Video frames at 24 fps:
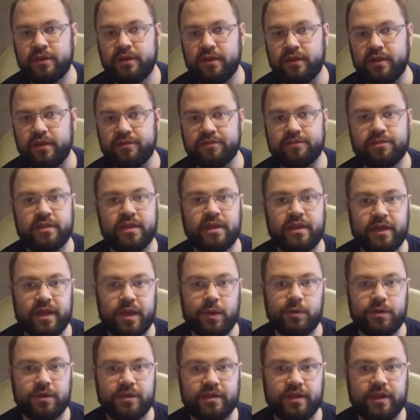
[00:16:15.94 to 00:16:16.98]
is then
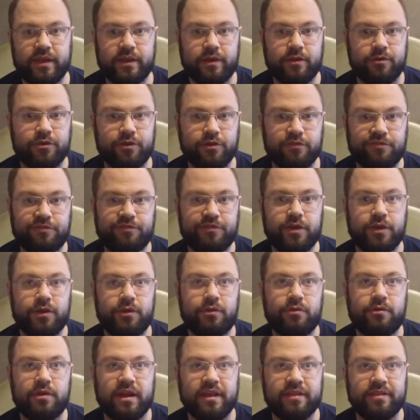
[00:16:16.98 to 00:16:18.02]
going to get on your
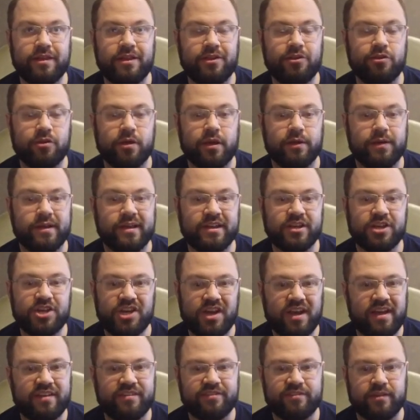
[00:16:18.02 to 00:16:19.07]
food, and then you're going to
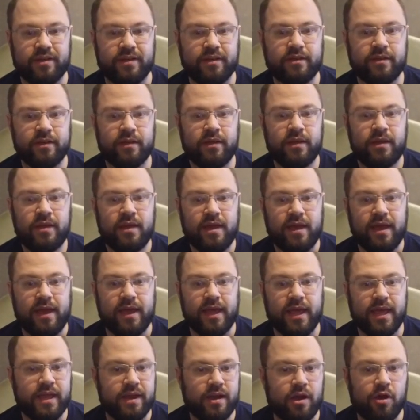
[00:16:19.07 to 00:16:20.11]
ingest it.
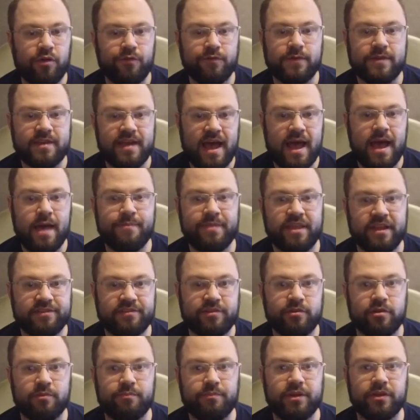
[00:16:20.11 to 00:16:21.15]
And over time, that's
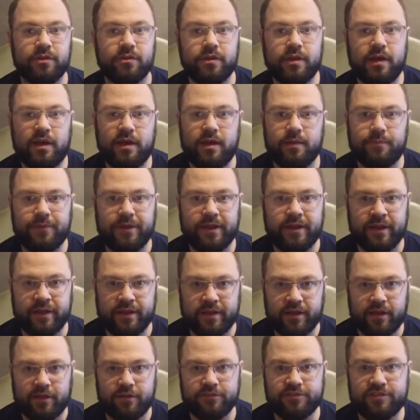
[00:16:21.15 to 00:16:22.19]
going to build up, and it
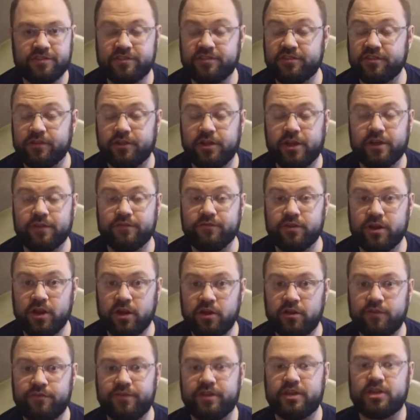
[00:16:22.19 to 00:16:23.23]
causes a lot of
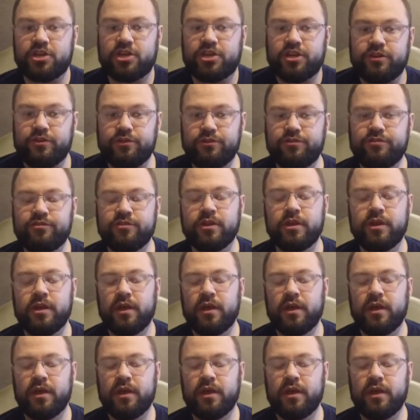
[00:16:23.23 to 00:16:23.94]
nerve issues.